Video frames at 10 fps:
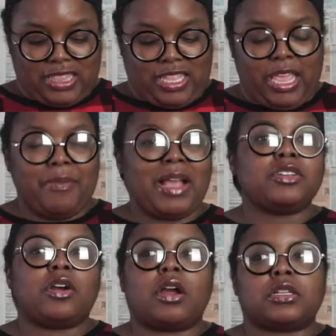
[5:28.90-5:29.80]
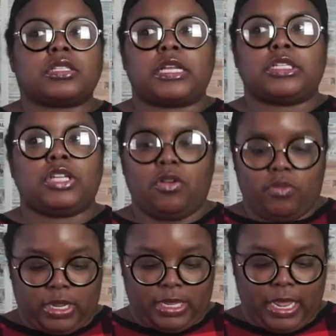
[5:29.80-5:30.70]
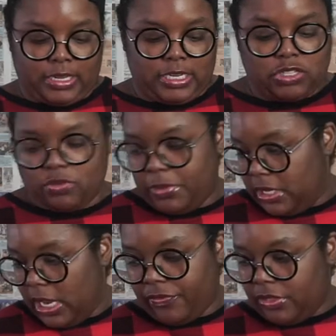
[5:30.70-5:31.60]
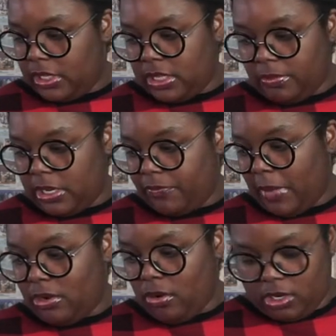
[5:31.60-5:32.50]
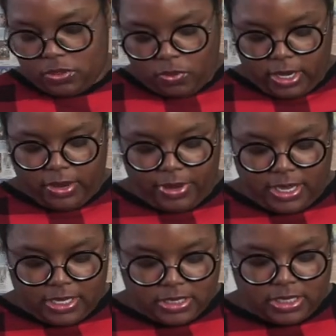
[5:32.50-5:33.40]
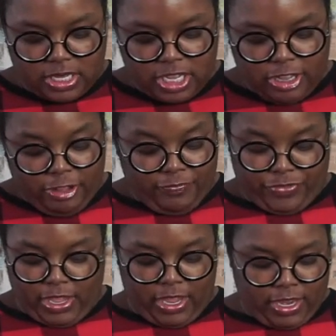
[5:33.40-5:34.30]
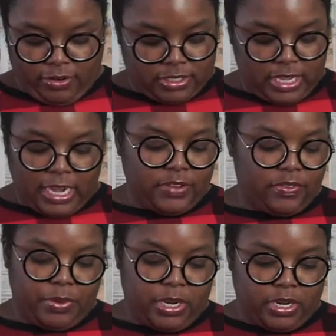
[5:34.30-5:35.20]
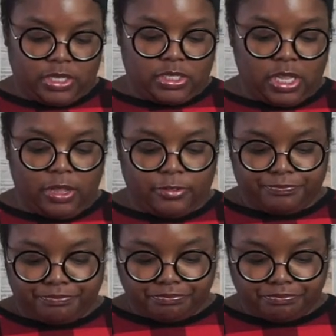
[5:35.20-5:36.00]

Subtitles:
and my daughters like don't wear it. Like this would be definitely something if my daughters wore earrings. They ears not even pierced. So